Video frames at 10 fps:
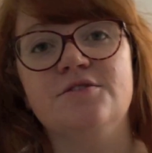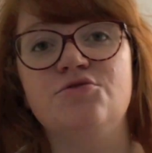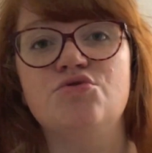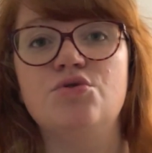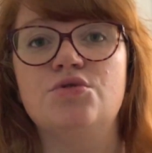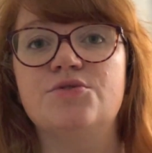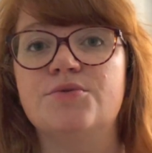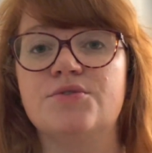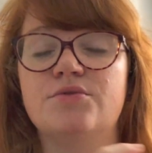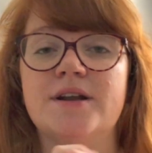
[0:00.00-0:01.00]
of drawers
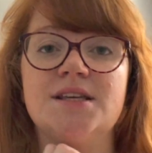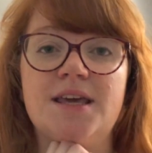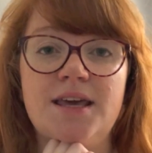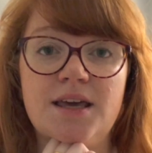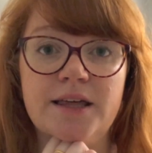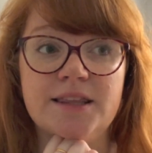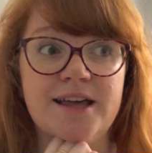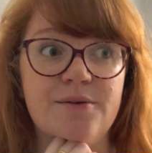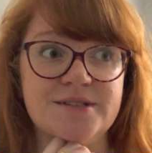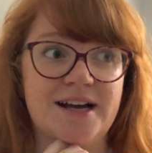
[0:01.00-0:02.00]
was already here.
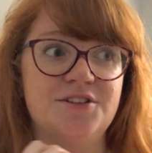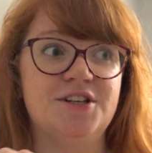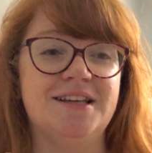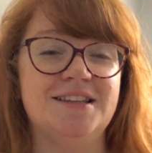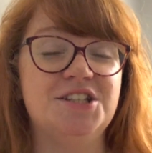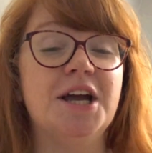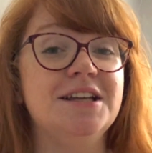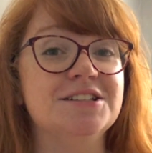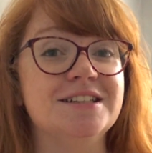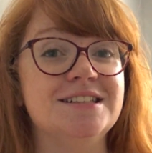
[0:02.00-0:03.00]
That was actually the
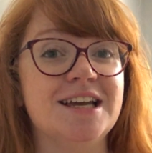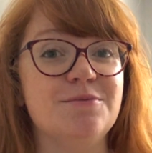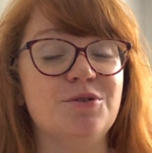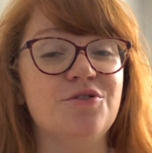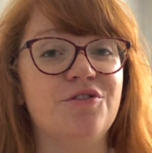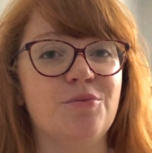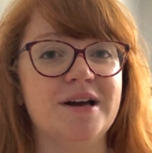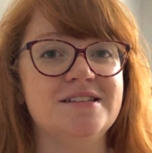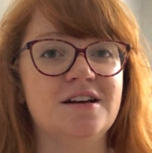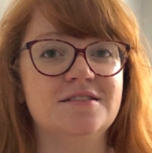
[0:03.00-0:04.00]
changing table for
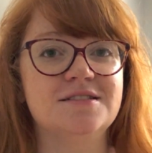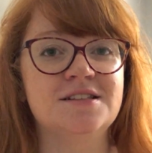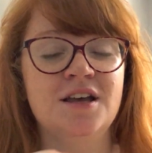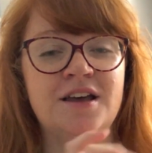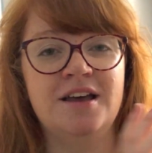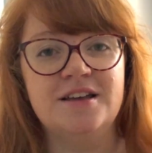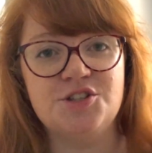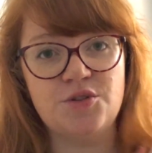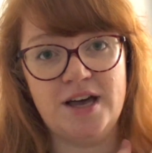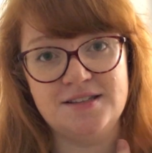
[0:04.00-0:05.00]
my sons,
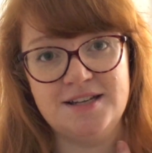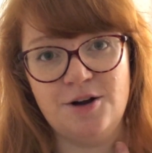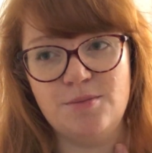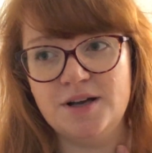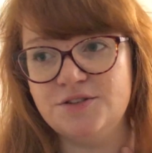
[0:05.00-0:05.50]
so that's now my